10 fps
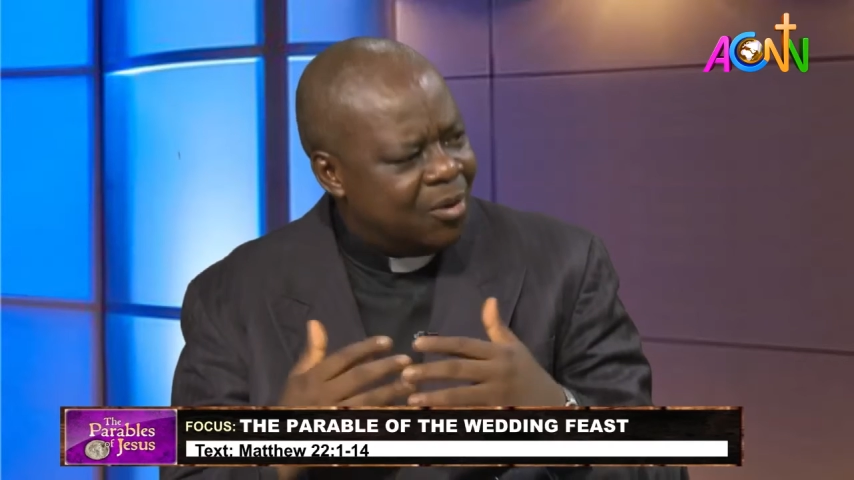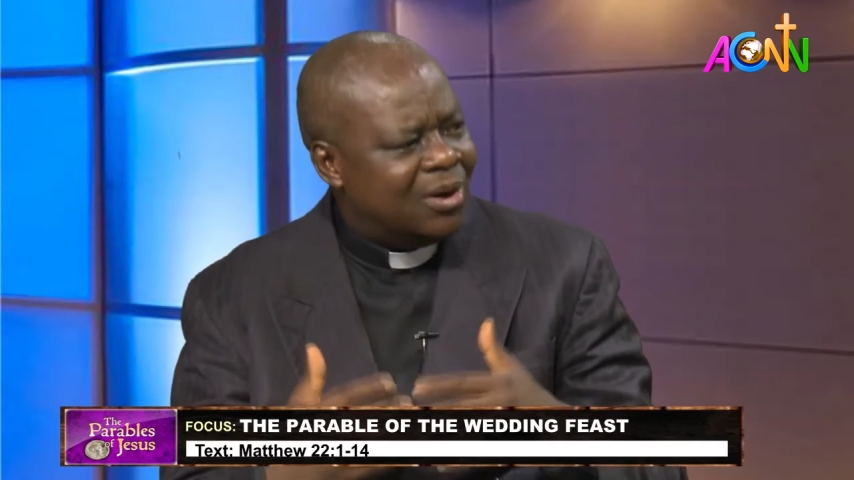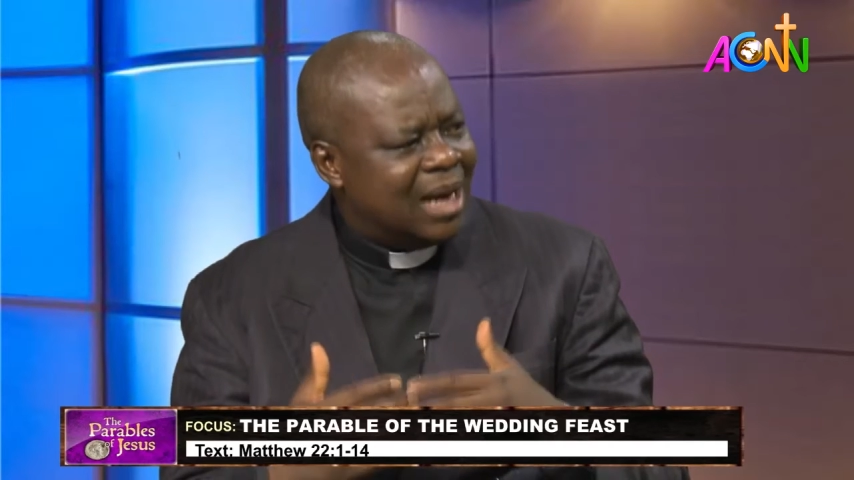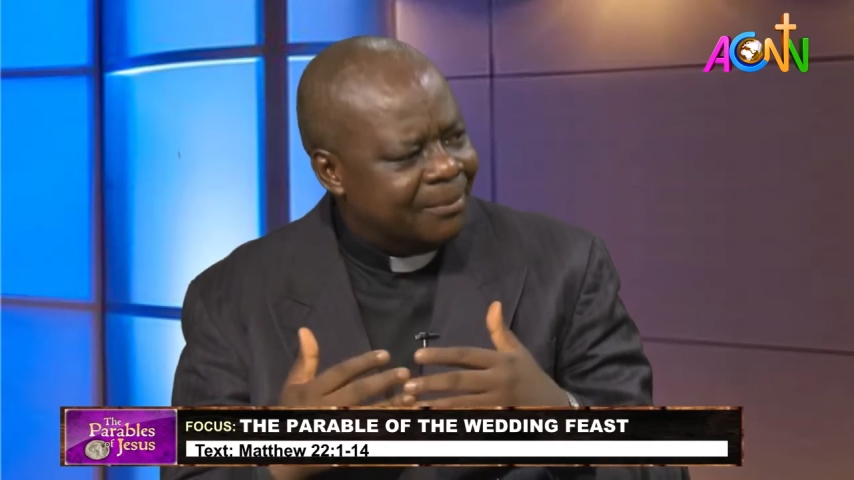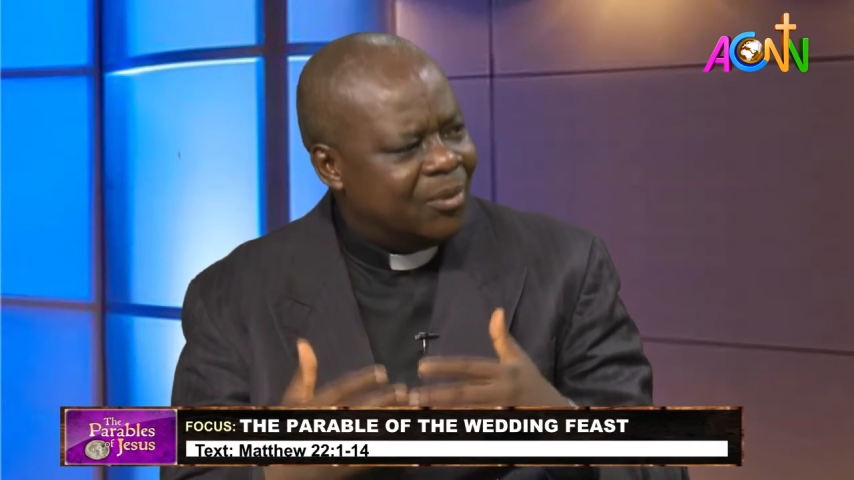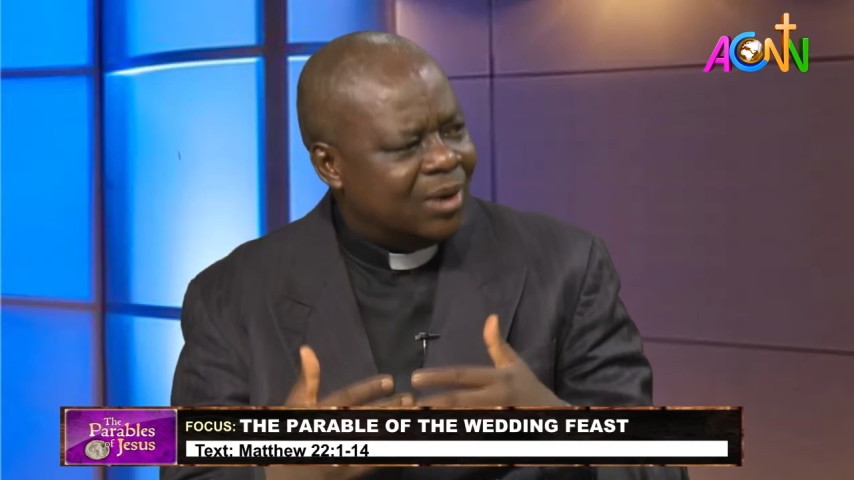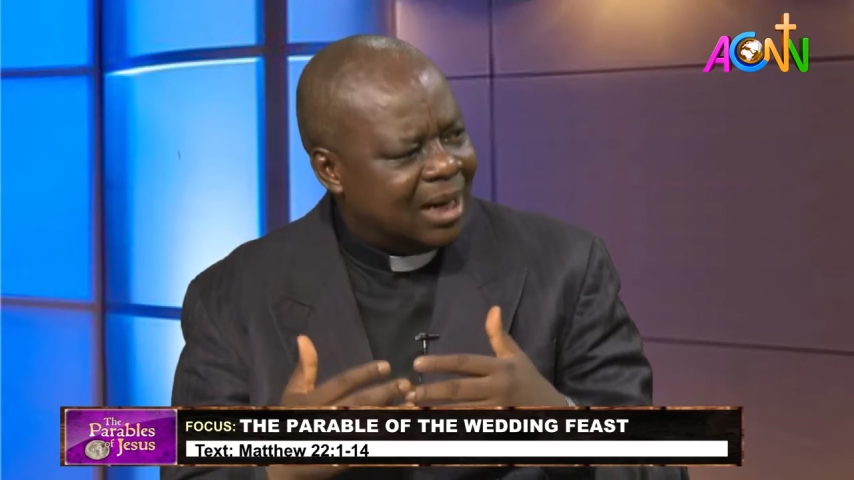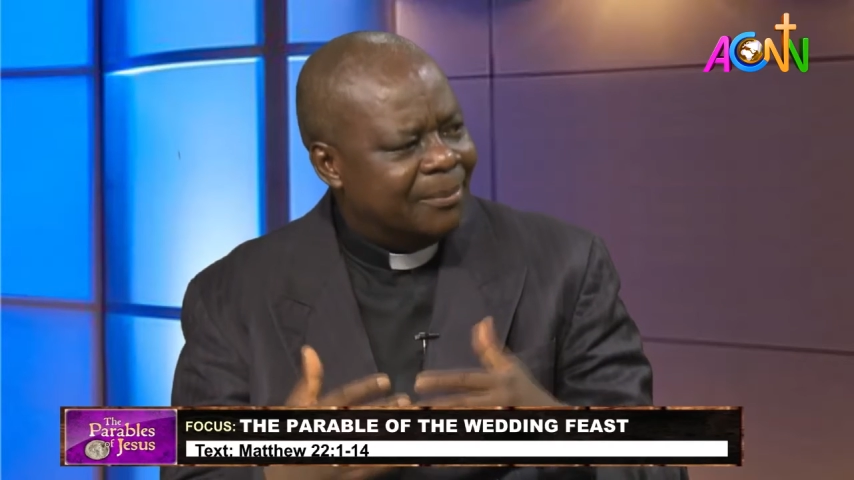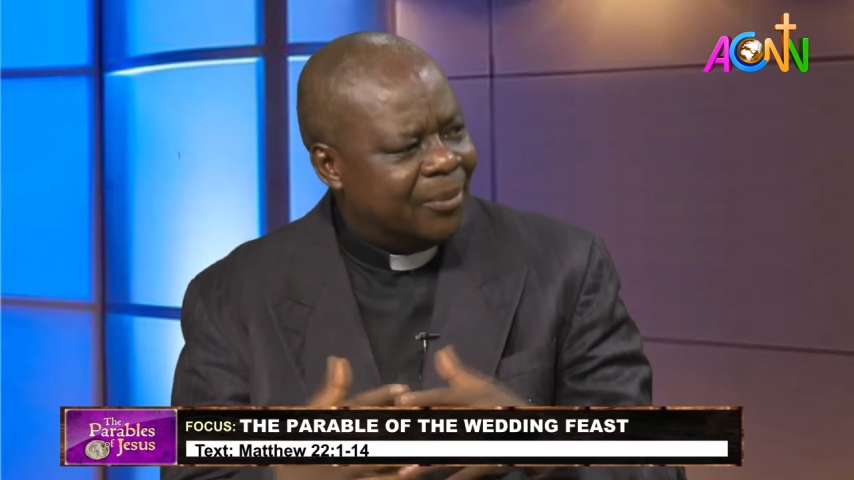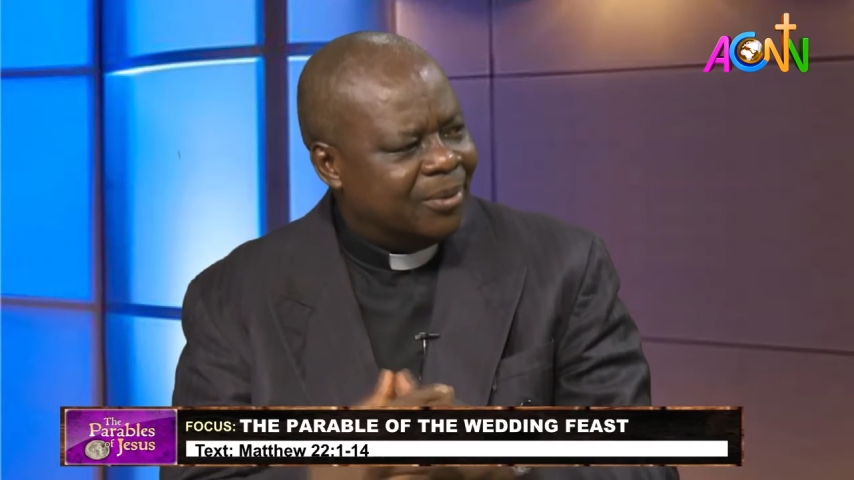born and born
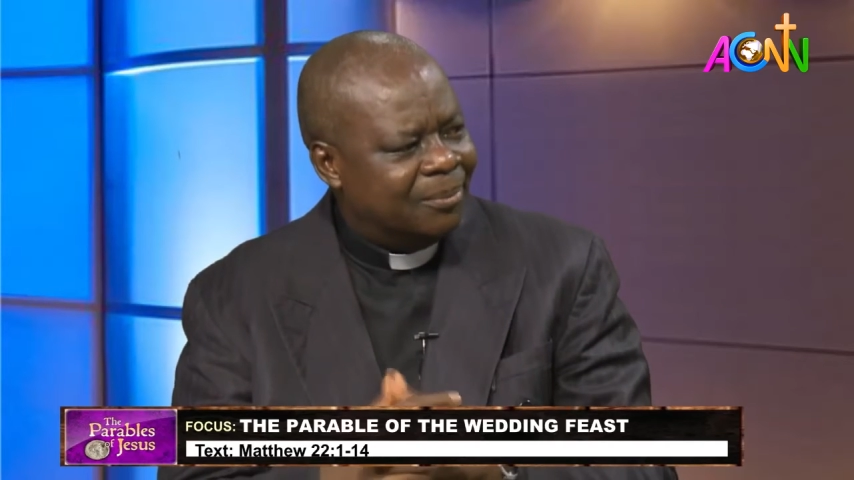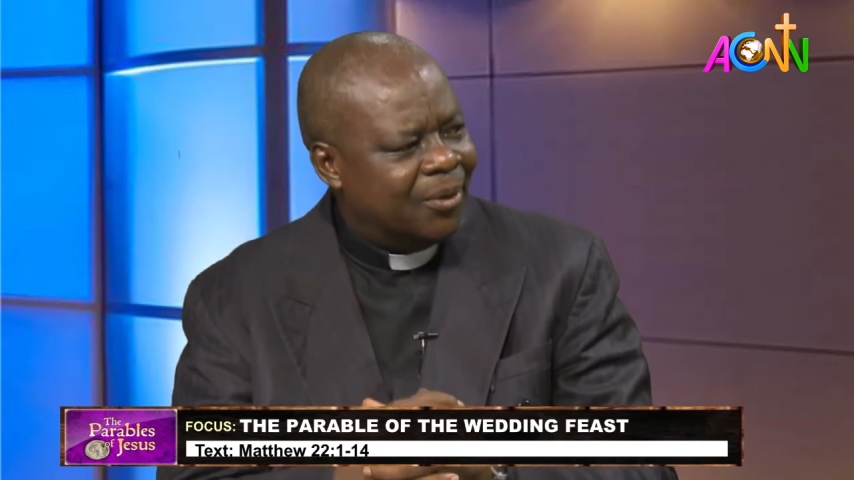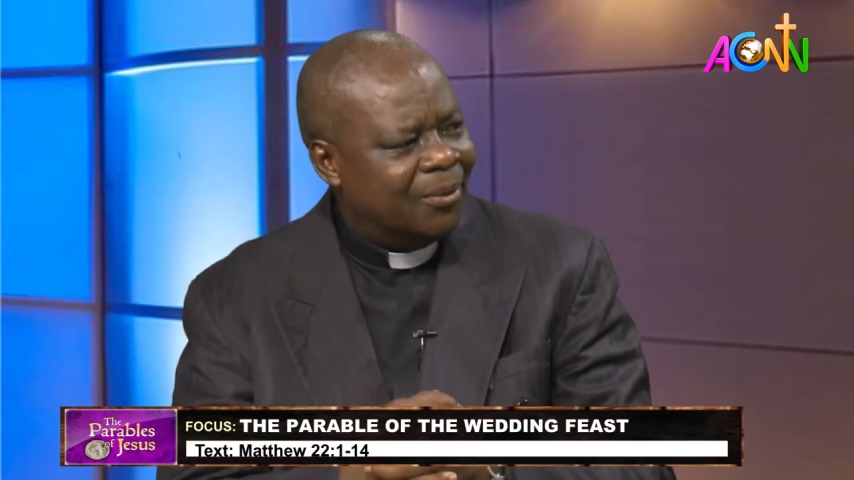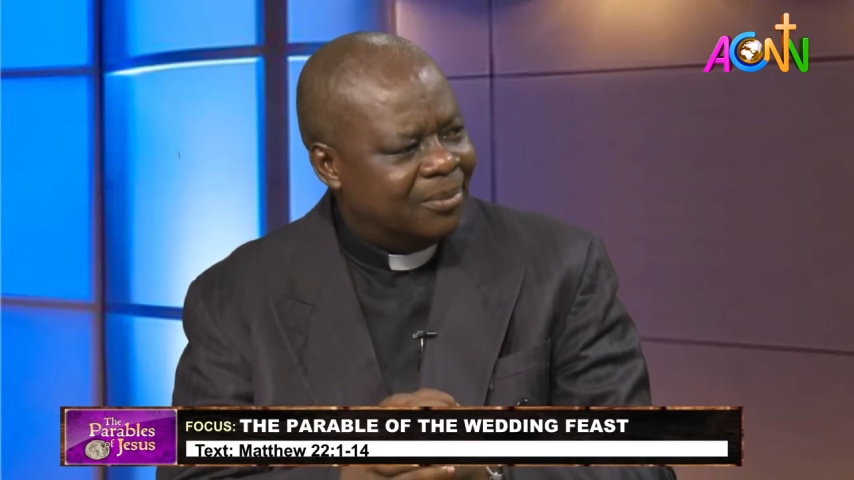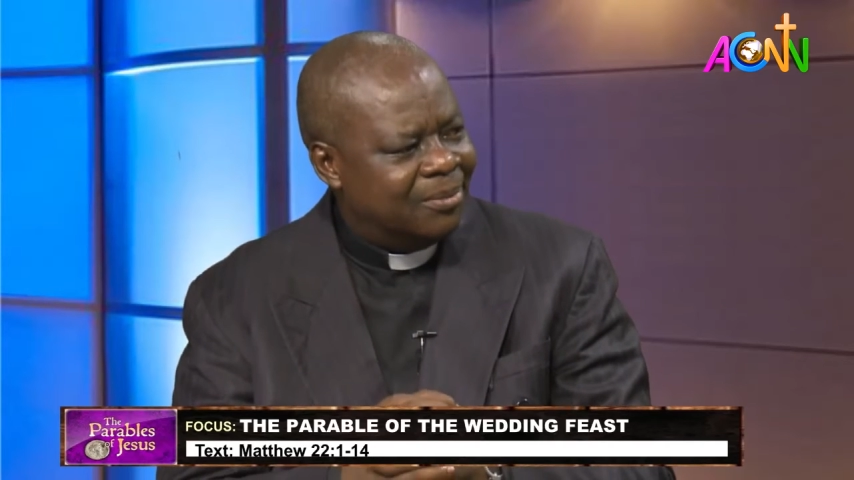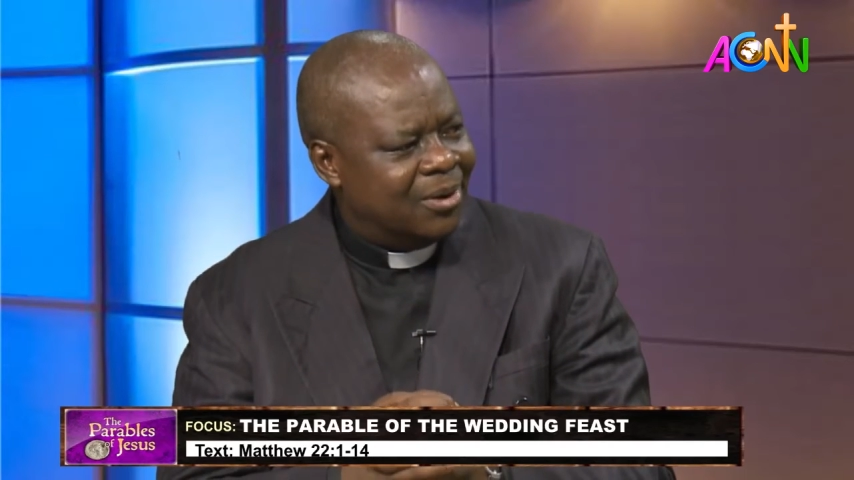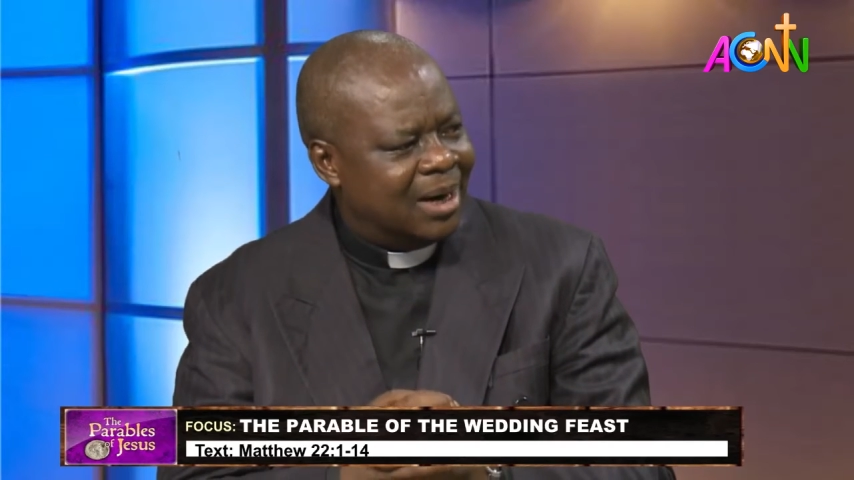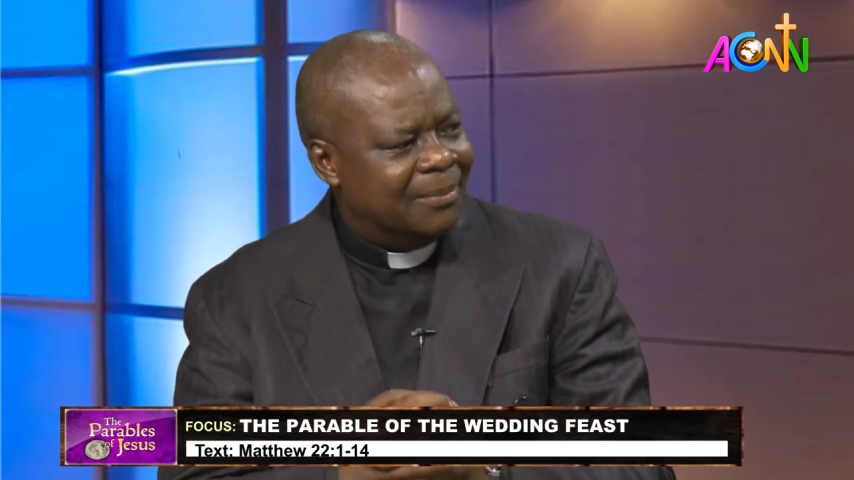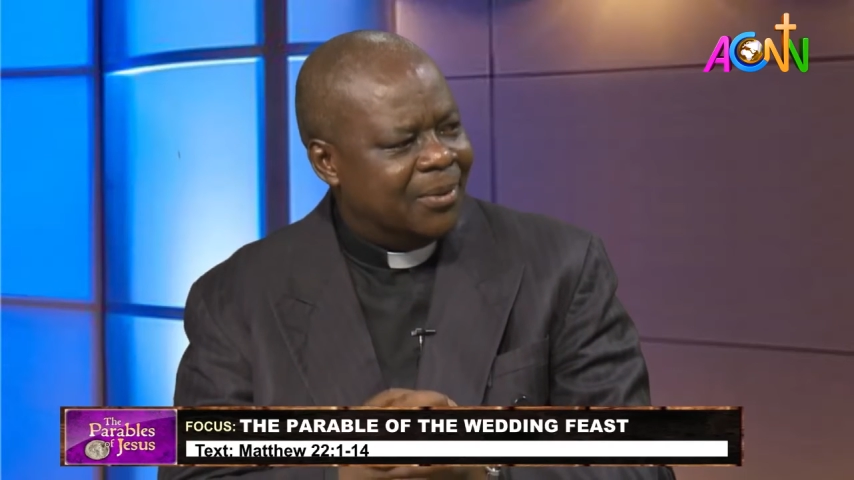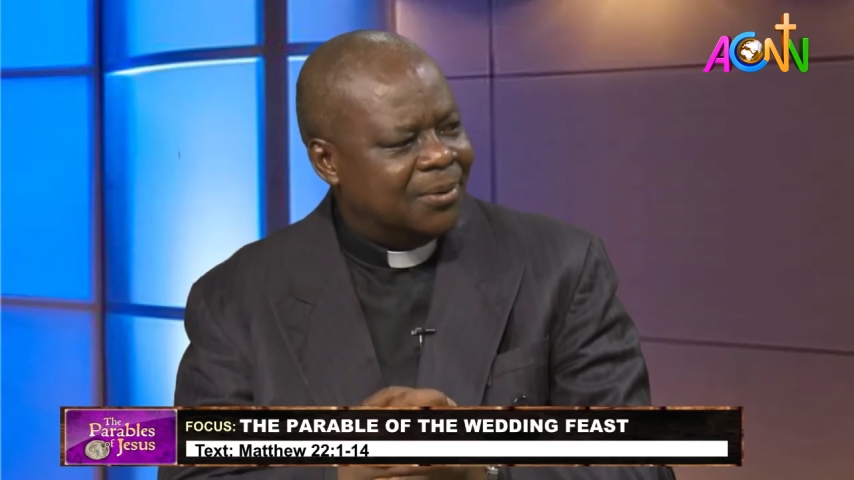and born more, more and more.